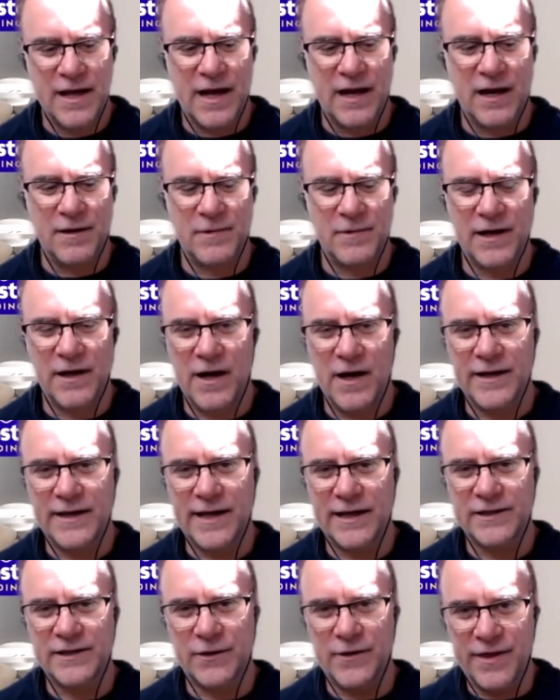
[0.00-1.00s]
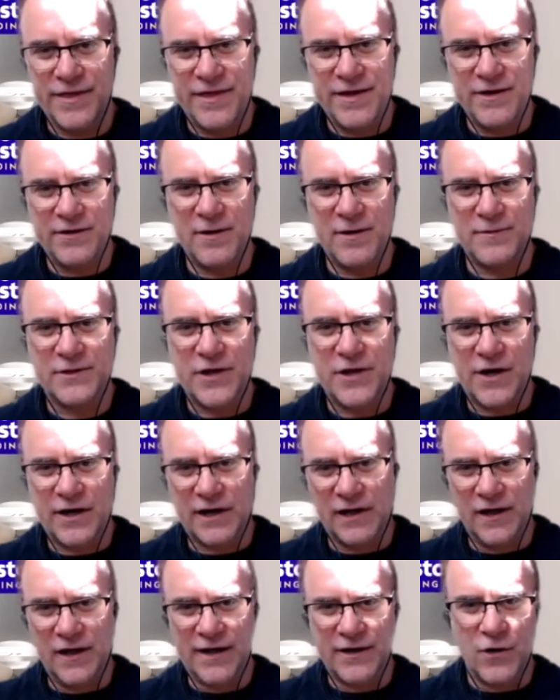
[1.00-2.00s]
And I'm like, okay, so Ethereum's
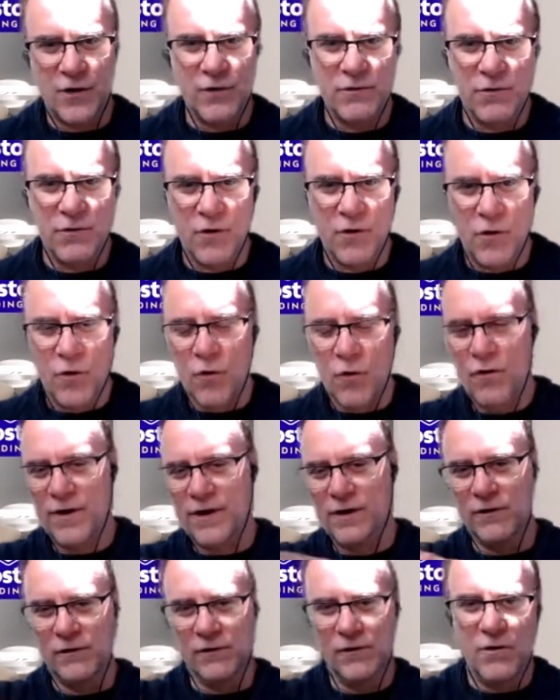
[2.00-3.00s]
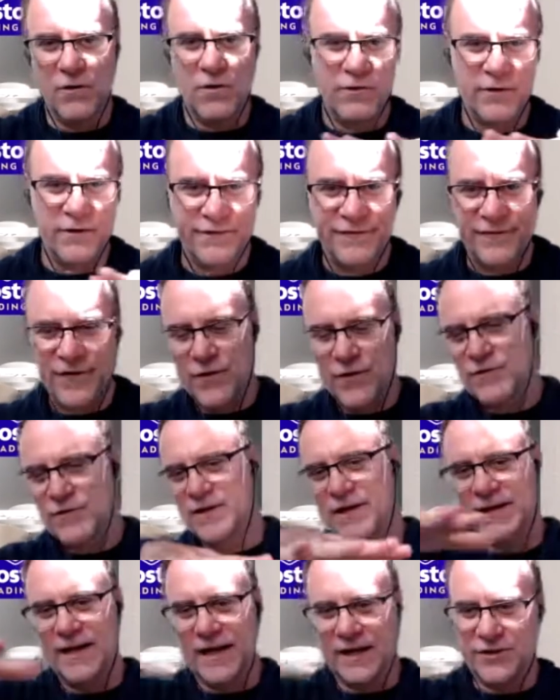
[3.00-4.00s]
kind of like oil or a phone
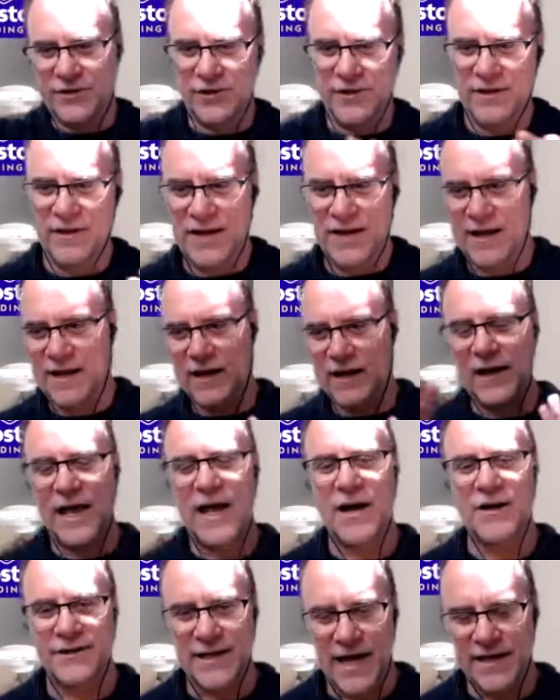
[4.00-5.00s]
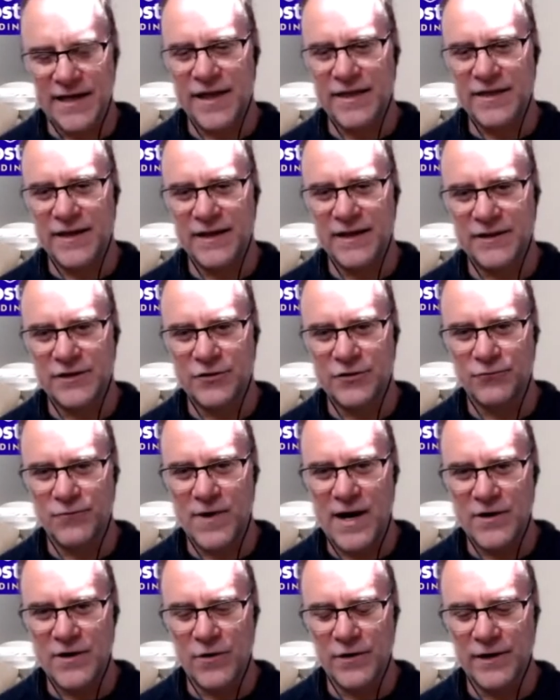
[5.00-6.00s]
connection that allows other things to
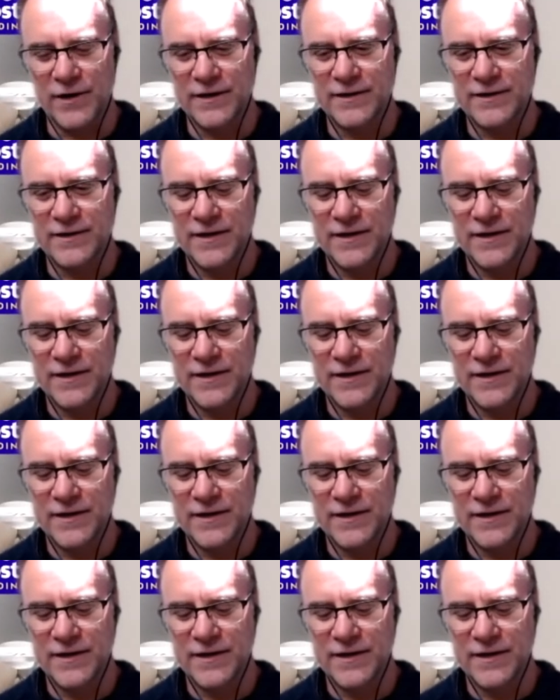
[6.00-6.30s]
run on it.